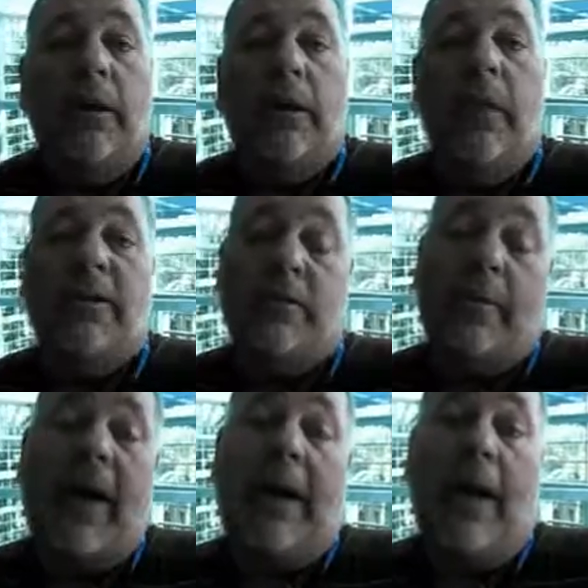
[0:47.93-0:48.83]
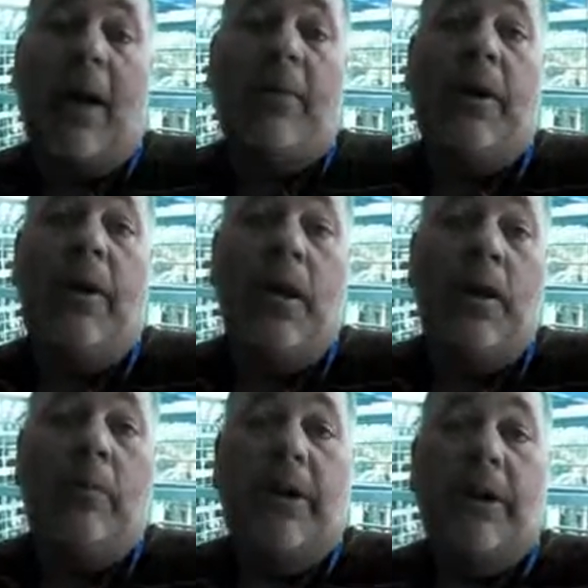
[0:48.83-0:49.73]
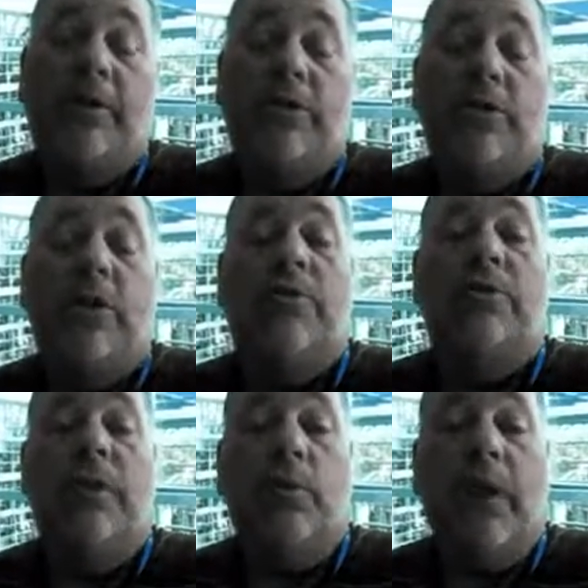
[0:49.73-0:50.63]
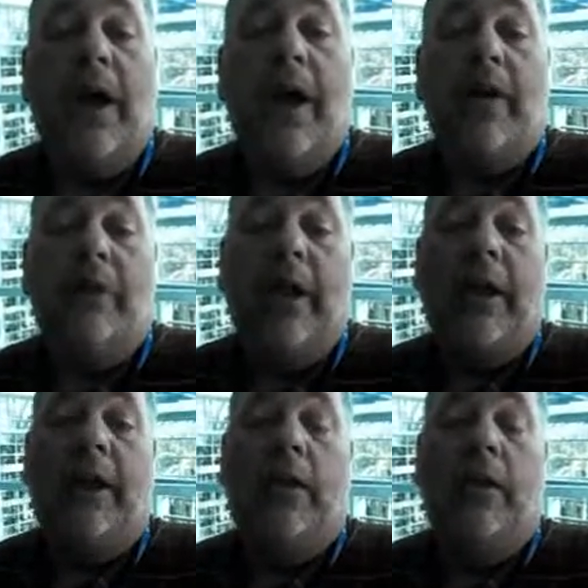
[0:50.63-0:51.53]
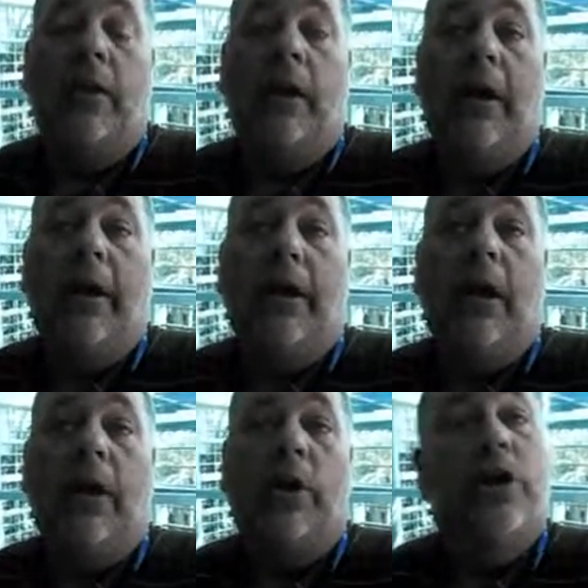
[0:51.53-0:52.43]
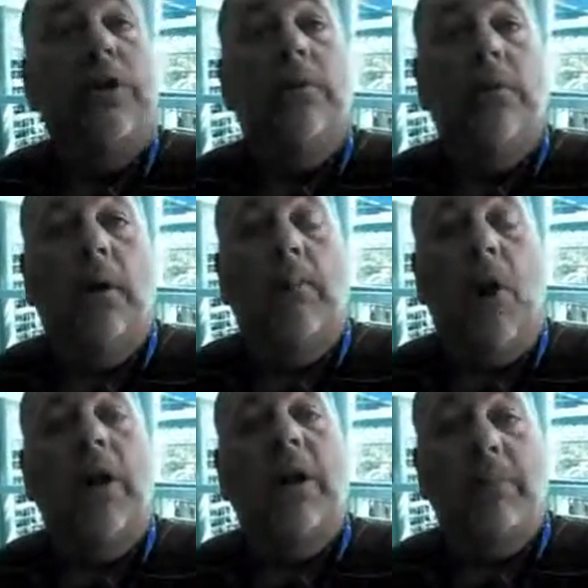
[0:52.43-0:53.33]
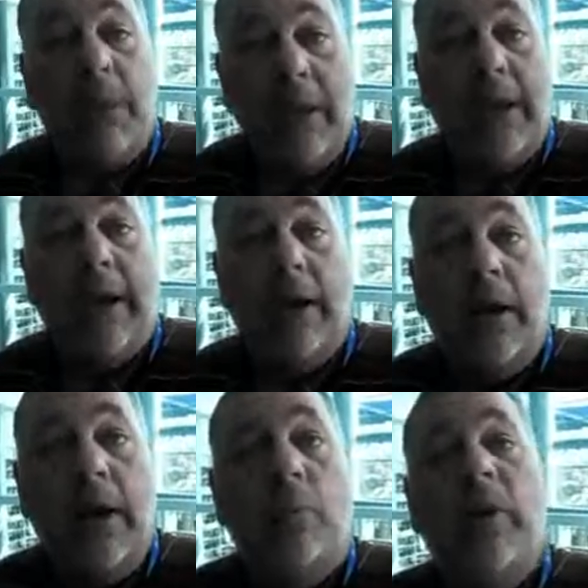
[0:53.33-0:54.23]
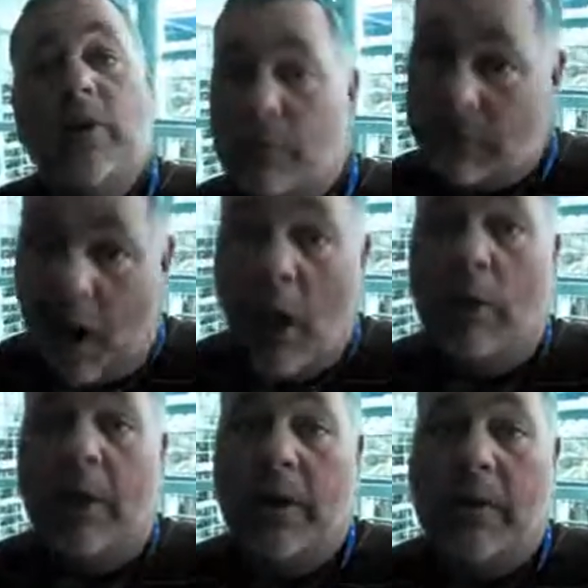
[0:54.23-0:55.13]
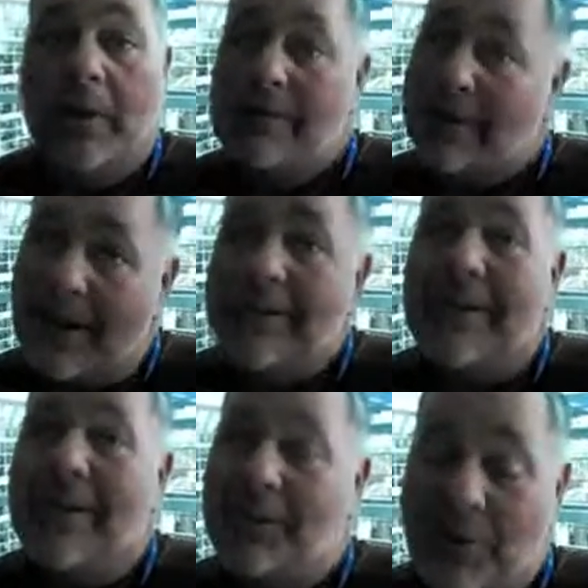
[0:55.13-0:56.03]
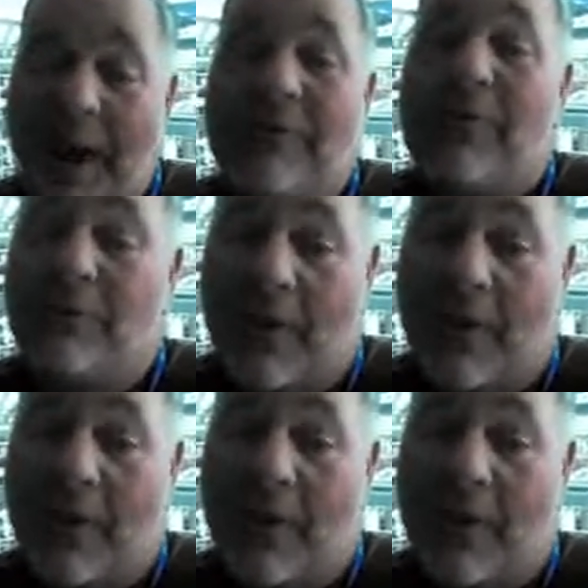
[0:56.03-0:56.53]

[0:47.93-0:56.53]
and it makes the bank happy because it shows that we have a good marketing plan and we do follow it. That's the next thing, is you have to